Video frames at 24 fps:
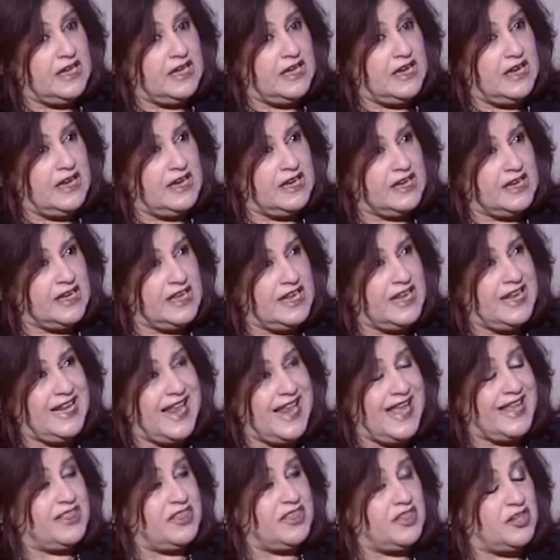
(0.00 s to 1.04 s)
let
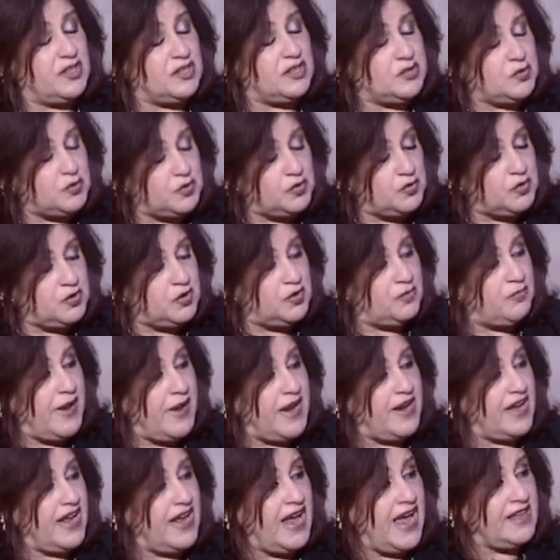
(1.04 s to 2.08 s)
their daughter marry at
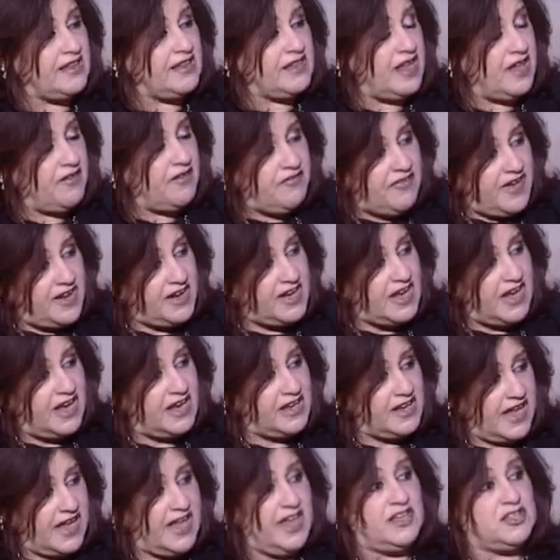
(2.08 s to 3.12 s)
a very young
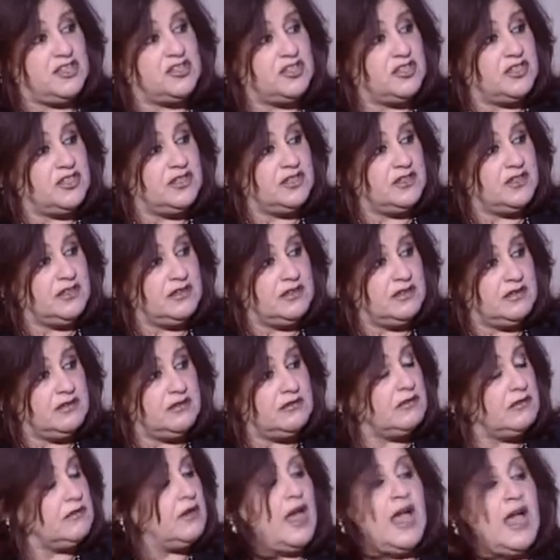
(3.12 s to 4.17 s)
age.
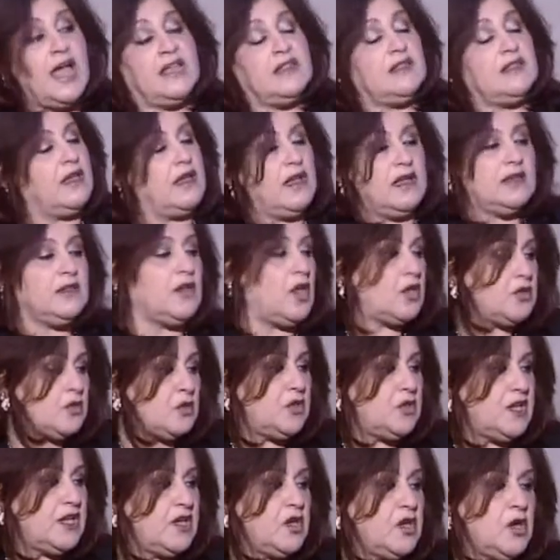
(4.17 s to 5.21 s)
And not only
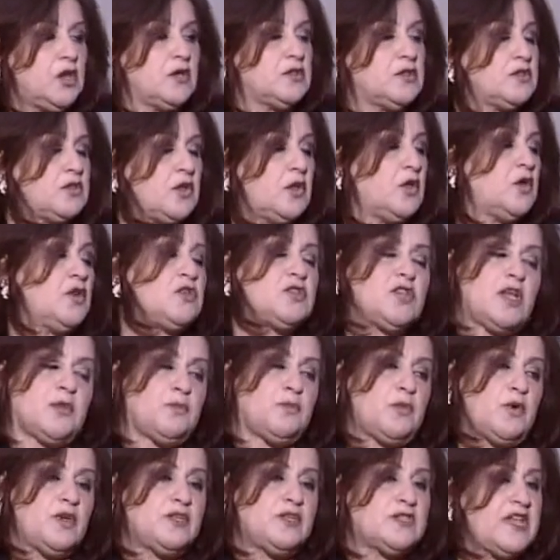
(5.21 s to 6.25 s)
girls and boys, they
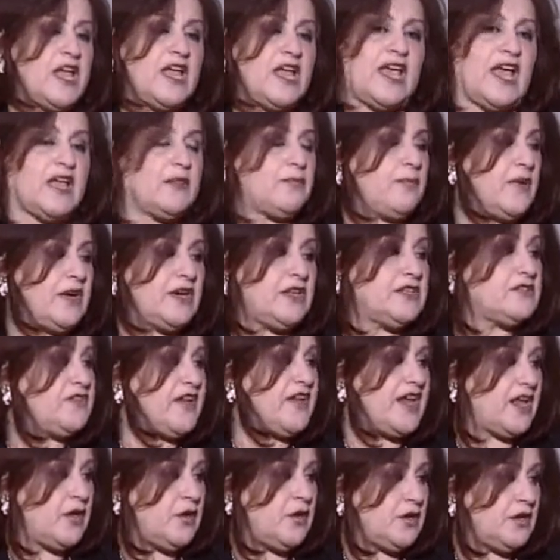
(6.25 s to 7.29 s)
get married very early.
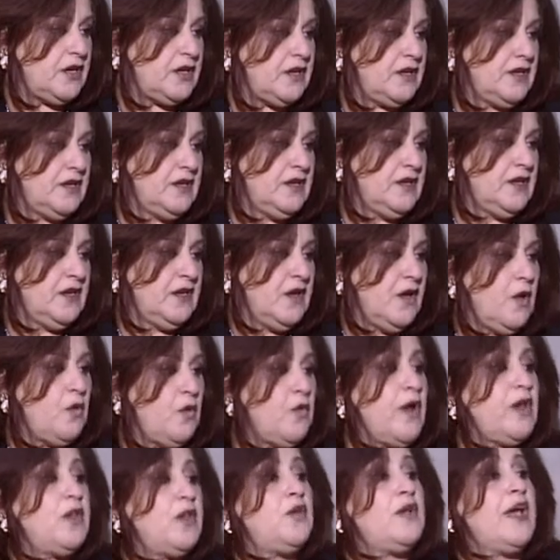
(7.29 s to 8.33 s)
When you
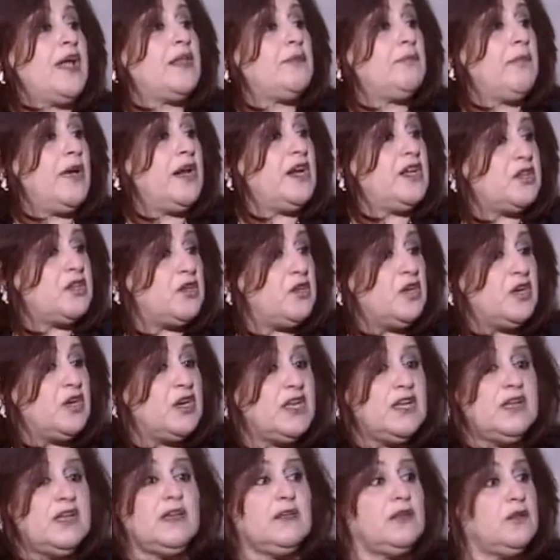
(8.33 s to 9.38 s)
get married early,
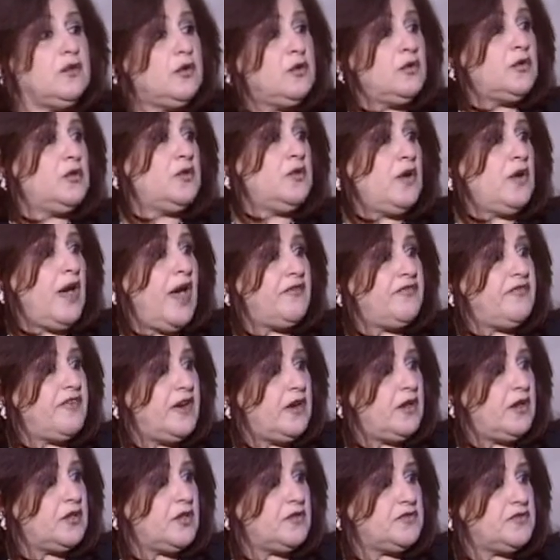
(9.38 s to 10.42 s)
you have a lot of
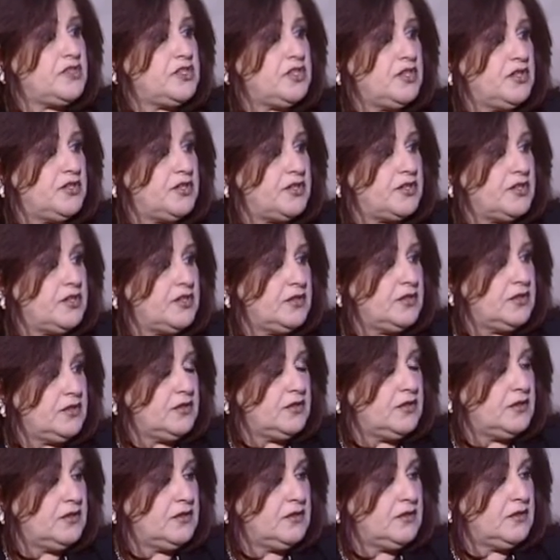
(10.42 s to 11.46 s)
children.
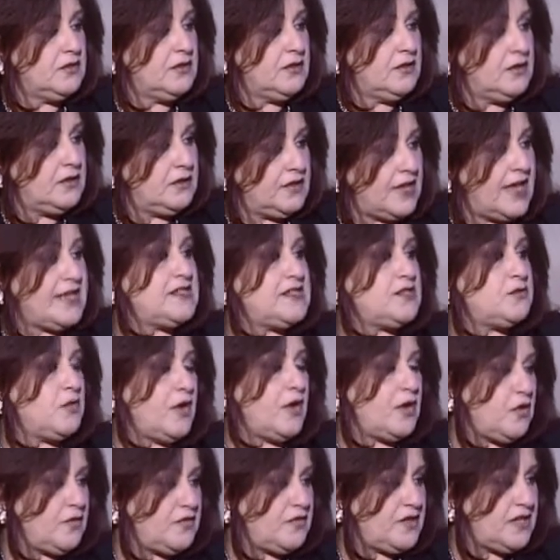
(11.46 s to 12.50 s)
That's one of the
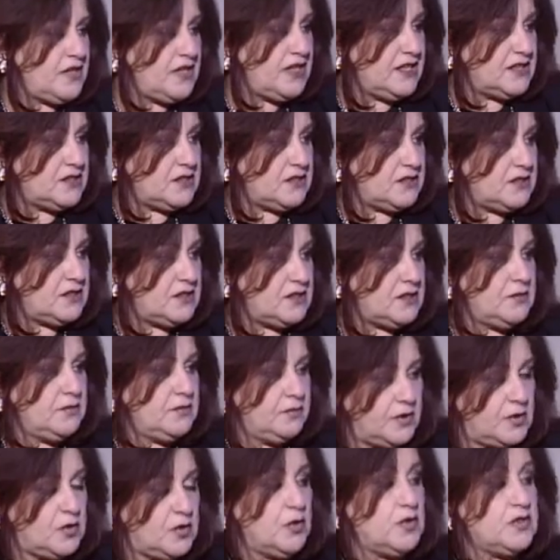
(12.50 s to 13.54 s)
reasons,
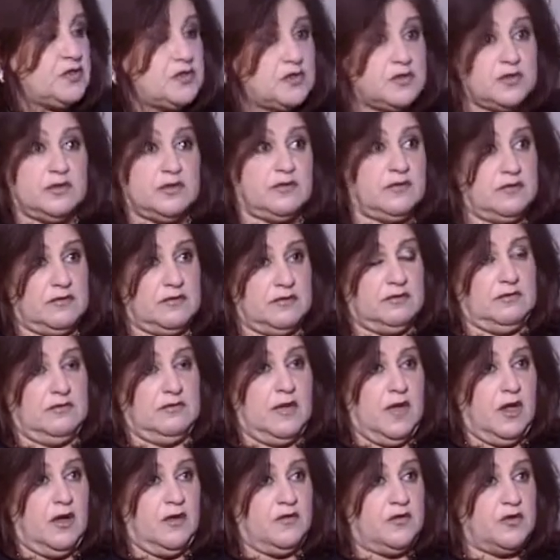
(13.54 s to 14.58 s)
because for
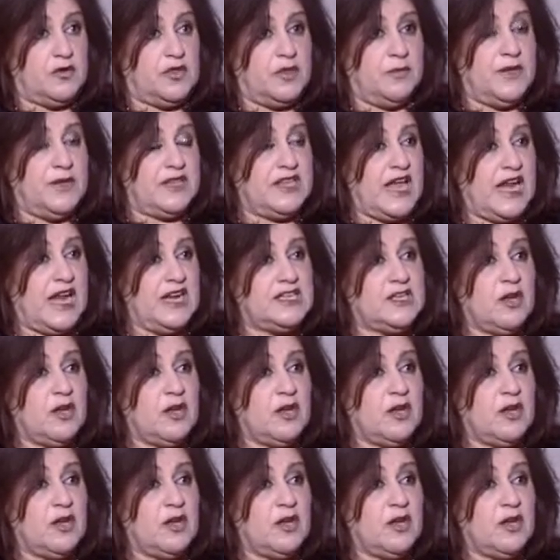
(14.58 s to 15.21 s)
the mentality of